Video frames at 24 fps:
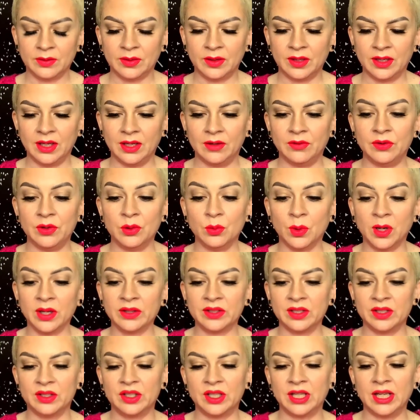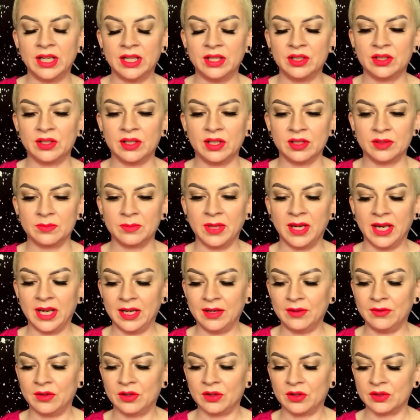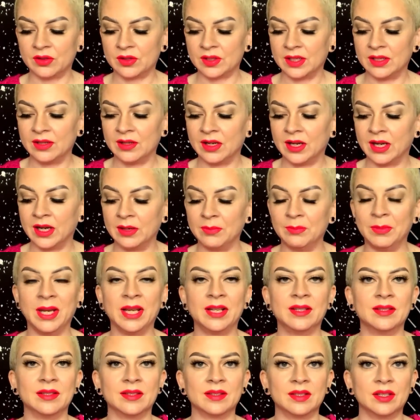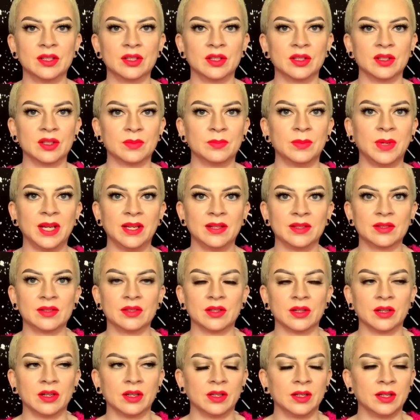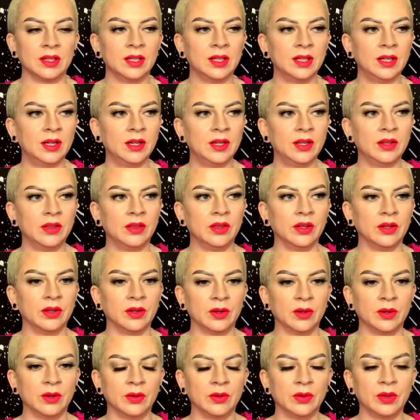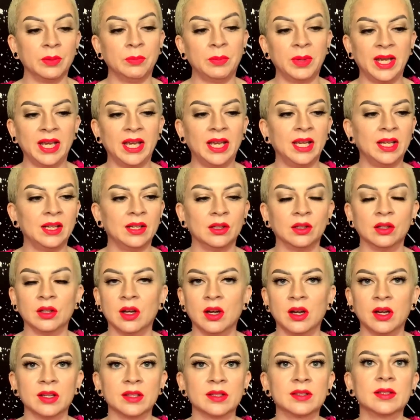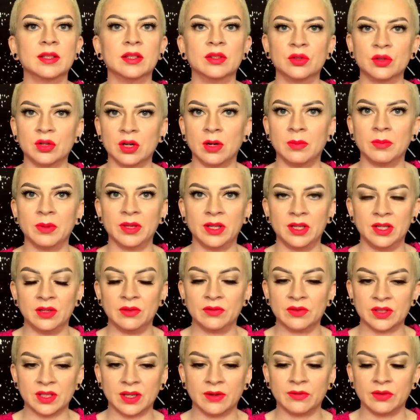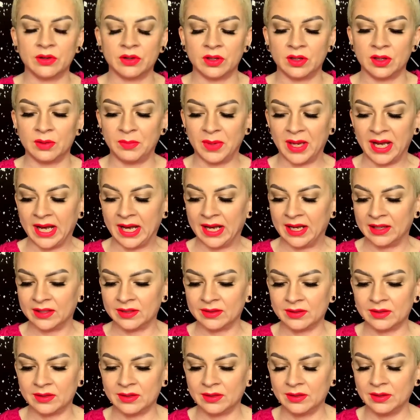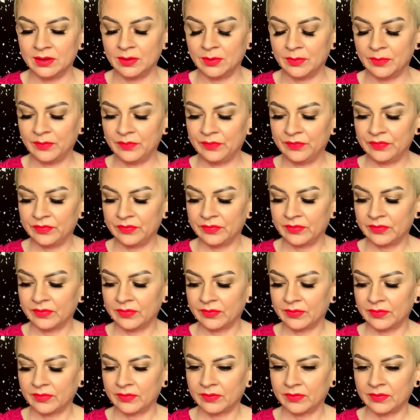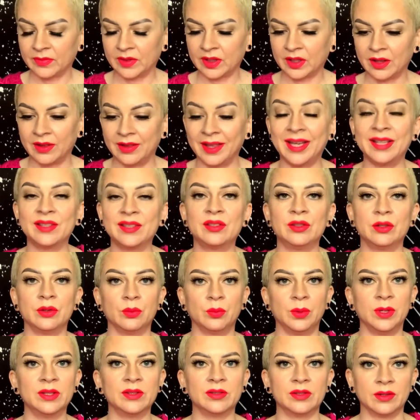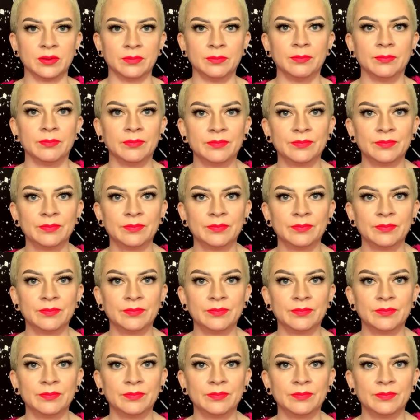If you want to change these behaviors and not make decisions based on the pain and loss and trauma that you've suffered in the past, that's your wisdom.